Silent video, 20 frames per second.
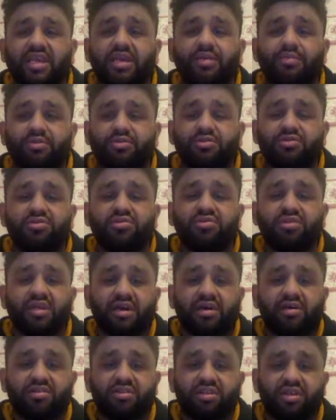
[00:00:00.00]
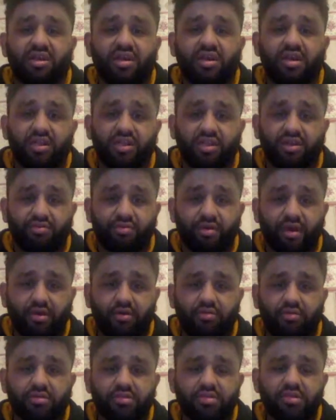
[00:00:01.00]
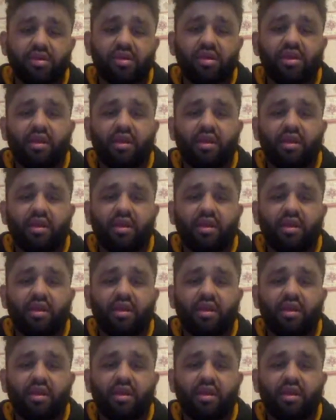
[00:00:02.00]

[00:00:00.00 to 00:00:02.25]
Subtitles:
able to do that on the earlier rounds,